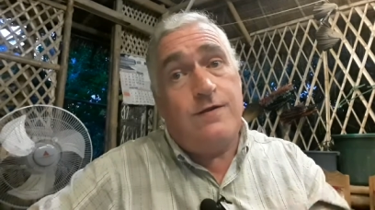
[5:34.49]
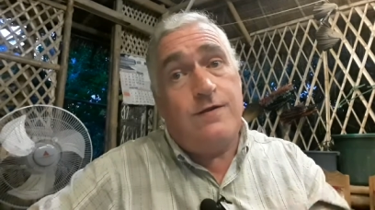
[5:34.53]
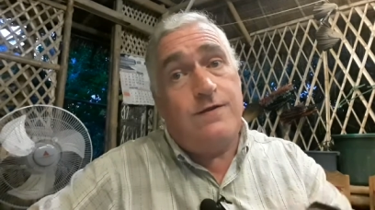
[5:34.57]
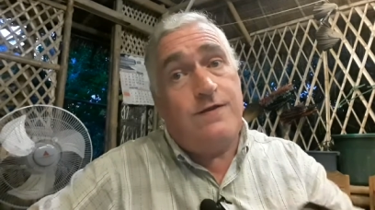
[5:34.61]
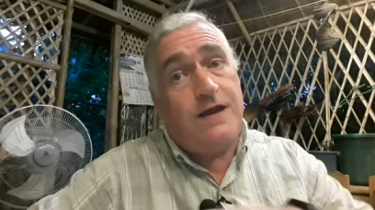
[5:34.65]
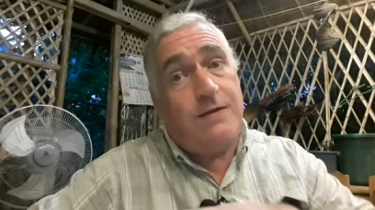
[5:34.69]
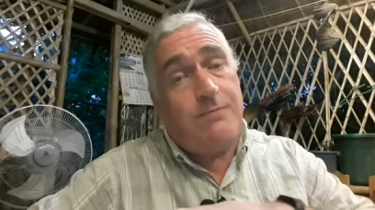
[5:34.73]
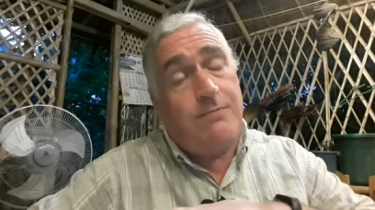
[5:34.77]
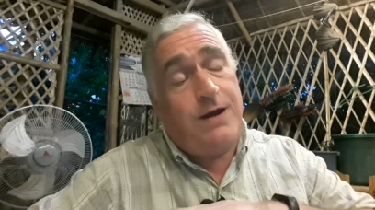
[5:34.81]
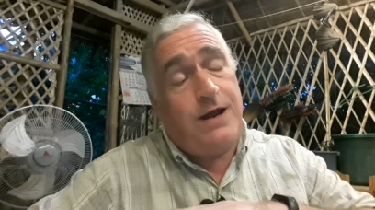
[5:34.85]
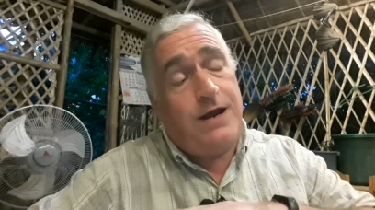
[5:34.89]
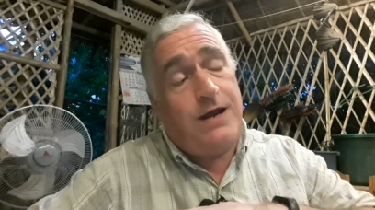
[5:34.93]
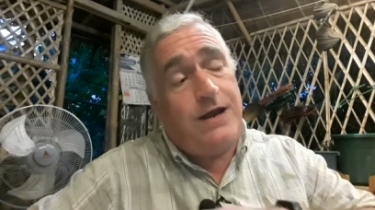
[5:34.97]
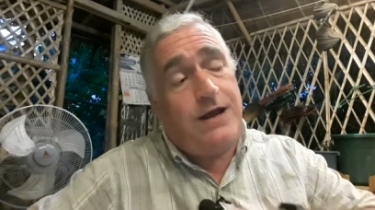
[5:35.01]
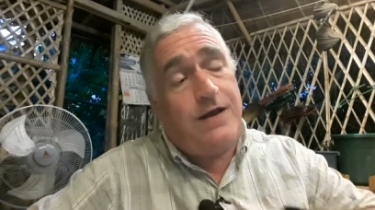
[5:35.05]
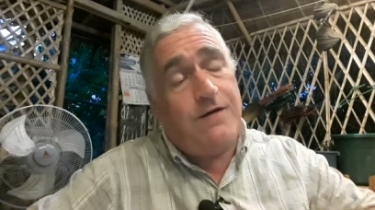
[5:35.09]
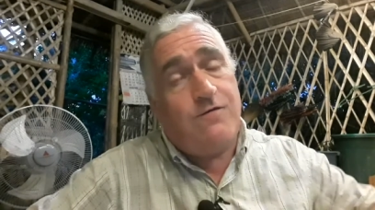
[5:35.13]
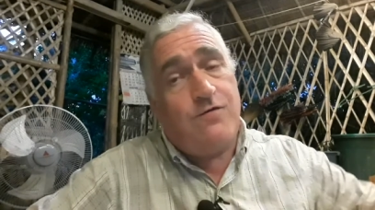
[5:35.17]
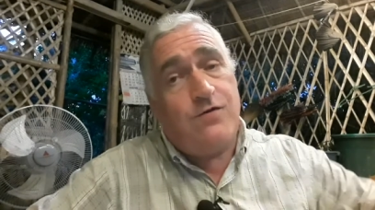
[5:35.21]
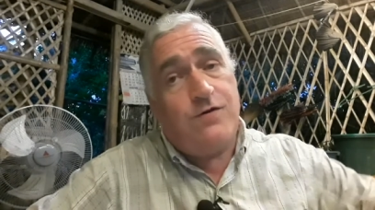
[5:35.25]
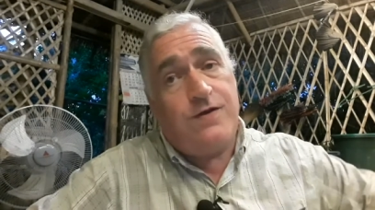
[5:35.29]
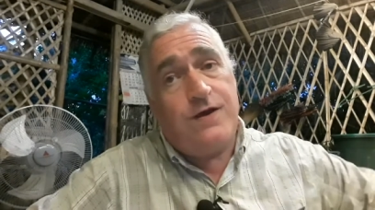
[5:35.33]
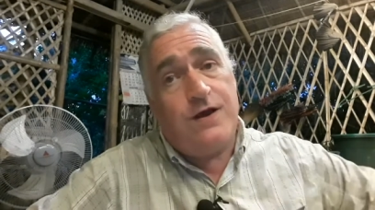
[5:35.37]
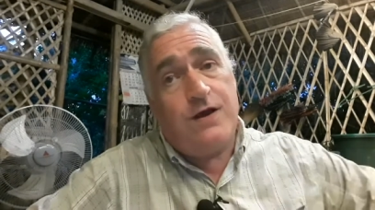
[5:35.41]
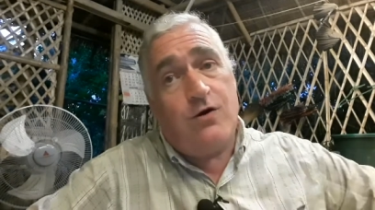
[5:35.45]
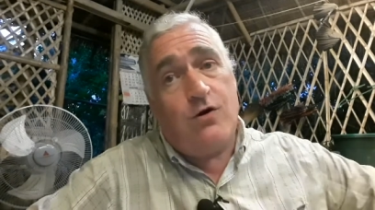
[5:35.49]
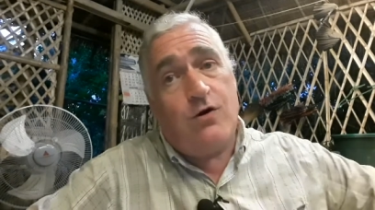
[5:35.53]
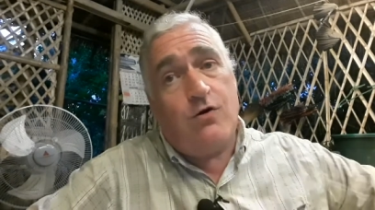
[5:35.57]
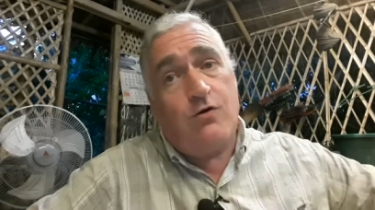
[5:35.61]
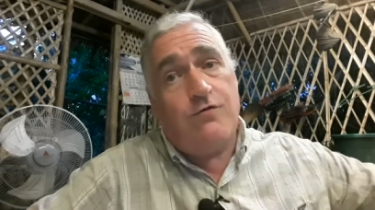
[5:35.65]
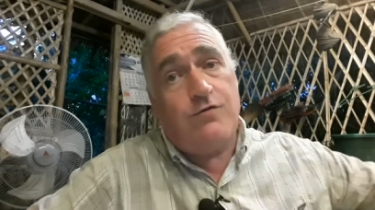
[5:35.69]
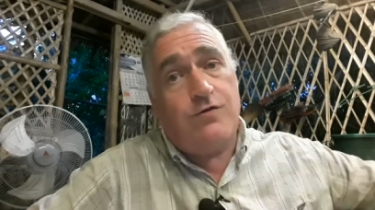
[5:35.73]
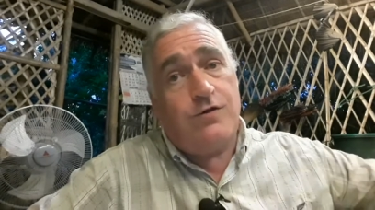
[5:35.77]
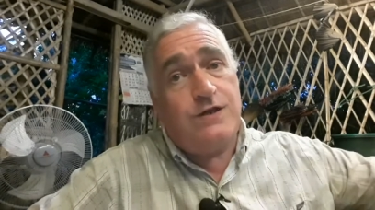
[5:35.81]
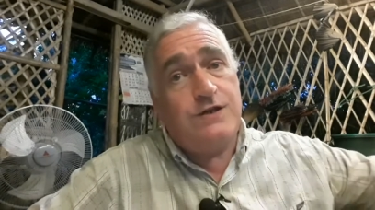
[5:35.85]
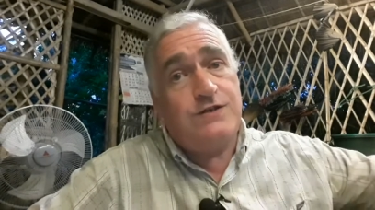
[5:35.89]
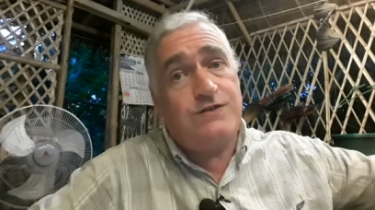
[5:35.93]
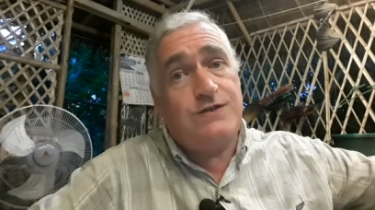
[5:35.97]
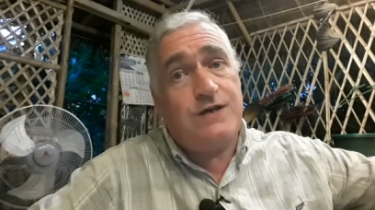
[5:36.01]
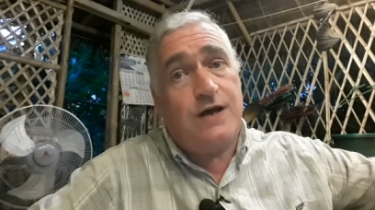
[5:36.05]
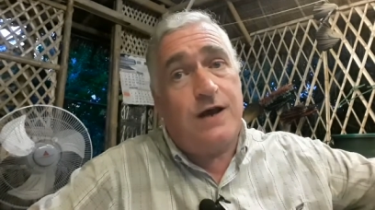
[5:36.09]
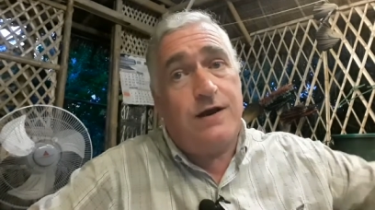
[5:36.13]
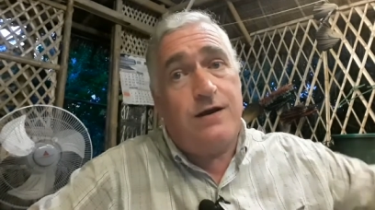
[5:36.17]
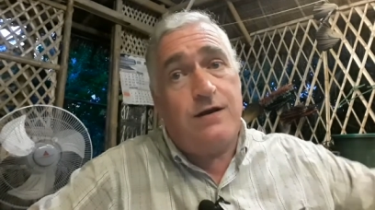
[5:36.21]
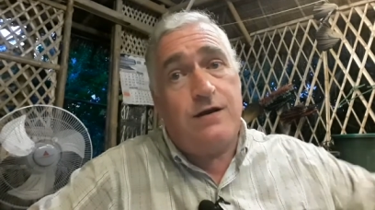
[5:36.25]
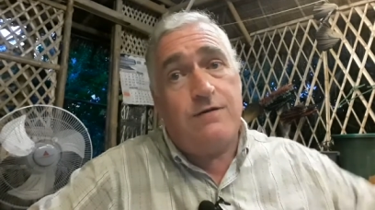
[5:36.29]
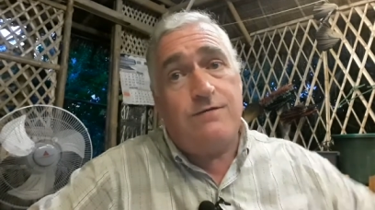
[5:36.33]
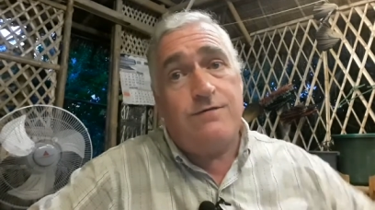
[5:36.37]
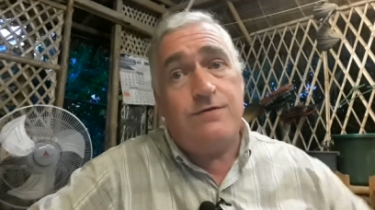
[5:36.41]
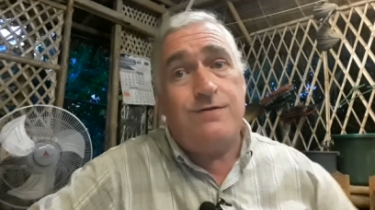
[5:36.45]
they made everything over on this
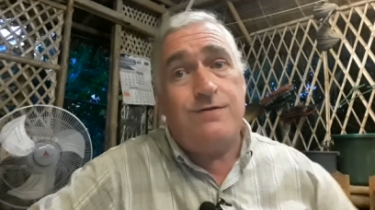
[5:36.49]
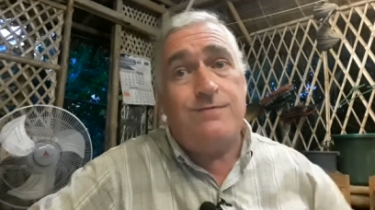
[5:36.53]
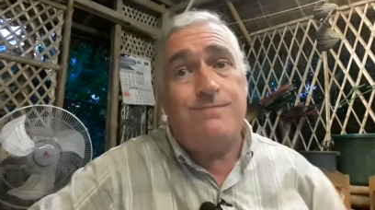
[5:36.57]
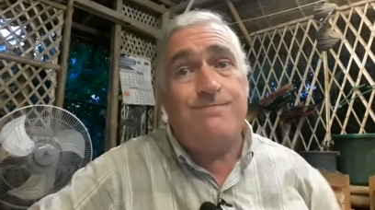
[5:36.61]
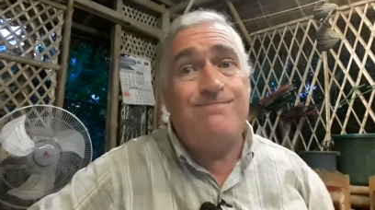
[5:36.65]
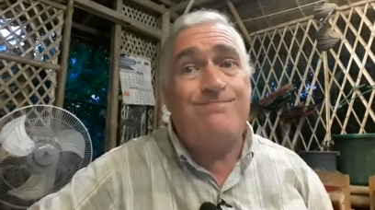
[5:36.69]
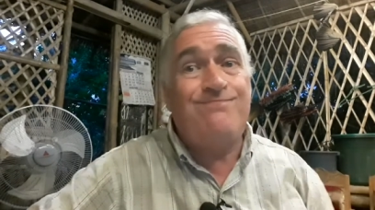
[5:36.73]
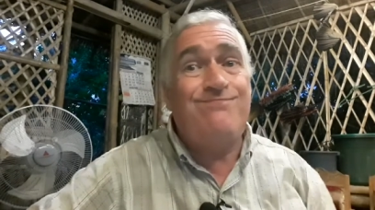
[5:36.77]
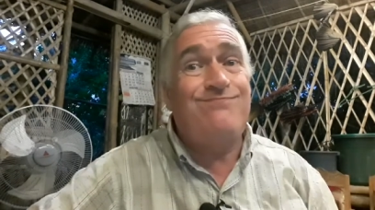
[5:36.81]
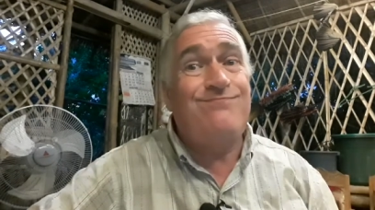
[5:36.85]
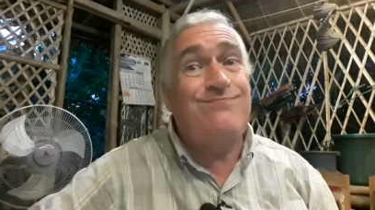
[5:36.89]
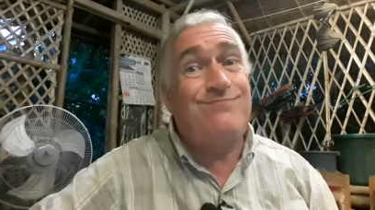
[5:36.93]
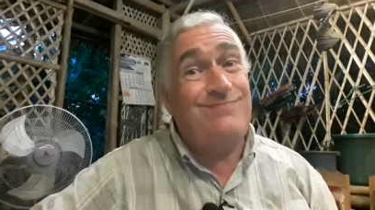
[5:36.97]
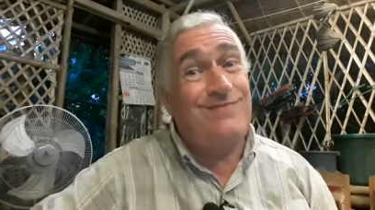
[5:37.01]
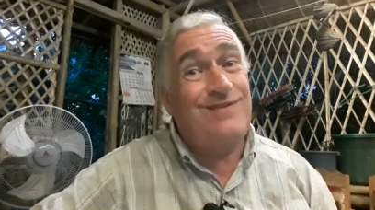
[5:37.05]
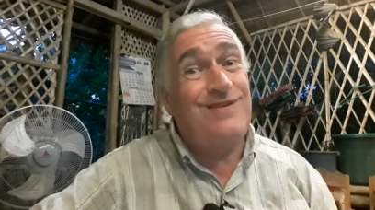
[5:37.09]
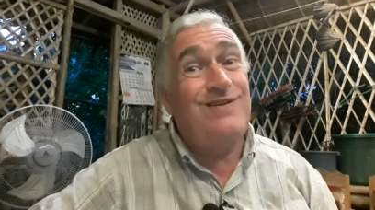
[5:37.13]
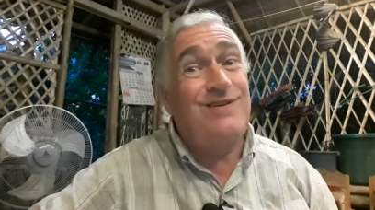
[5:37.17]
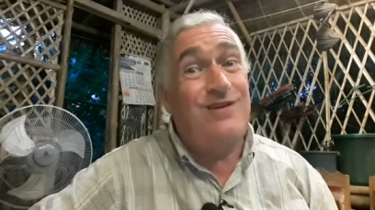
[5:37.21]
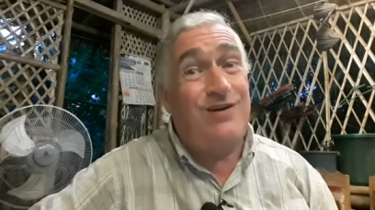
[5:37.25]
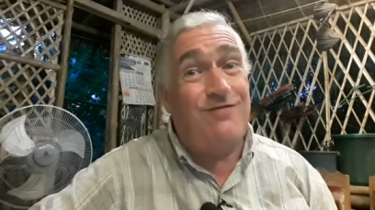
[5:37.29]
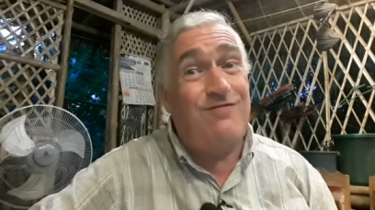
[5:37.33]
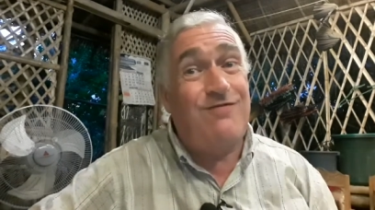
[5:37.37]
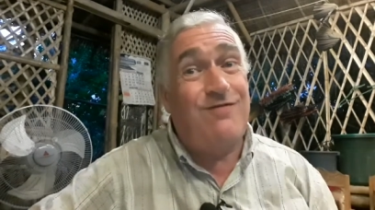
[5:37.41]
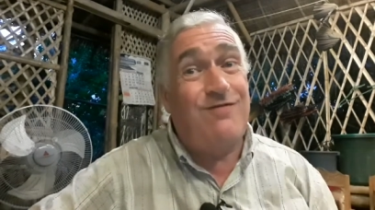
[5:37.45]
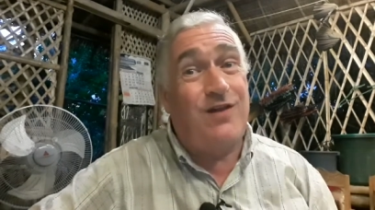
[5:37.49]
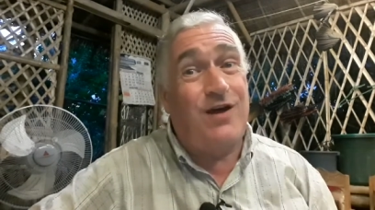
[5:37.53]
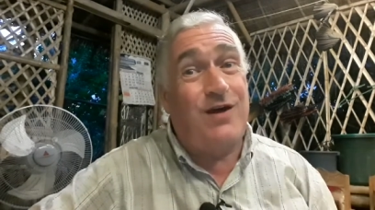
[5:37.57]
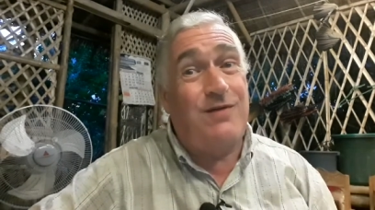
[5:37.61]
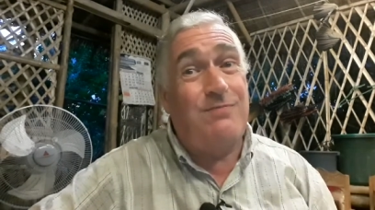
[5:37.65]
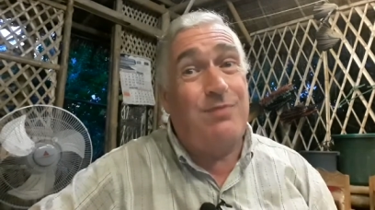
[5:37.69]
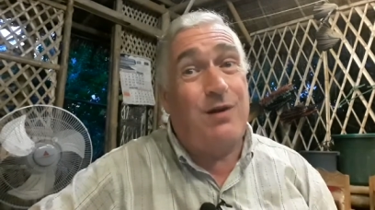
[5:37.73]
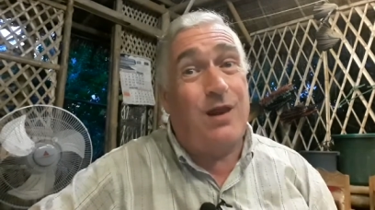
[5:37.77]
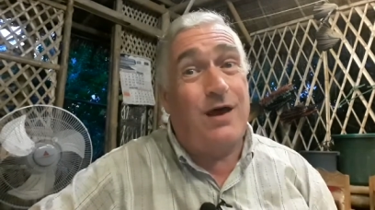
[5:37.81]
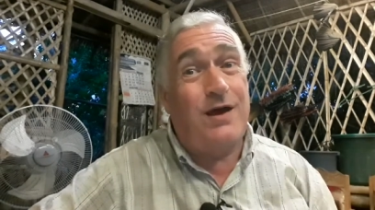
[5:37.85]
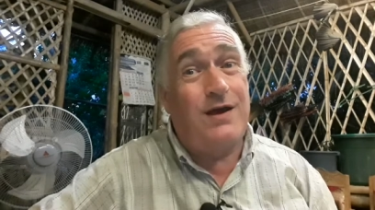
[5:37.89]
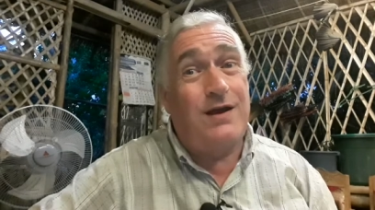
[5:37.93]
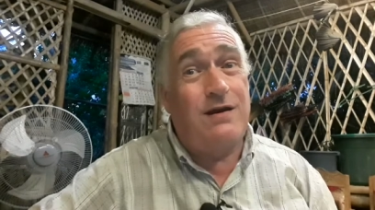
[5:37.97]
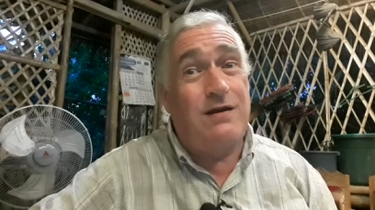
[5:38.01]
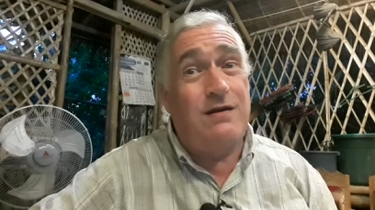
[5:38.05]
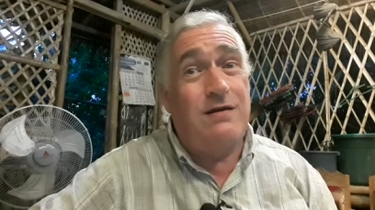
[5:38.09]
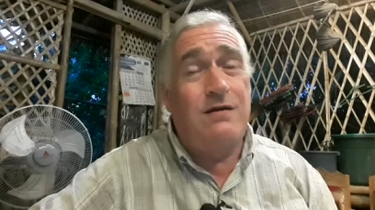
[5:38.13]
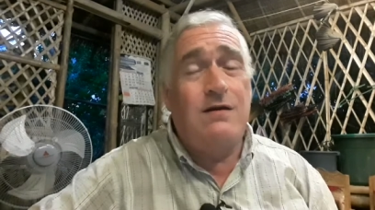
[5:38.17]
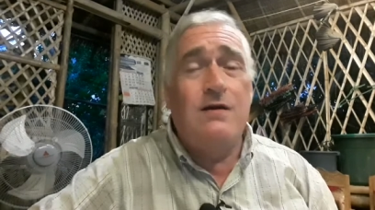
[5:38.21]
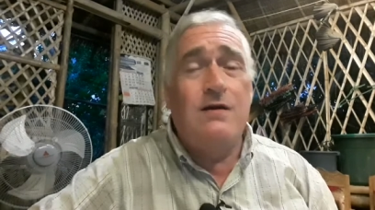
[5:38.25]
side of it a floodplain.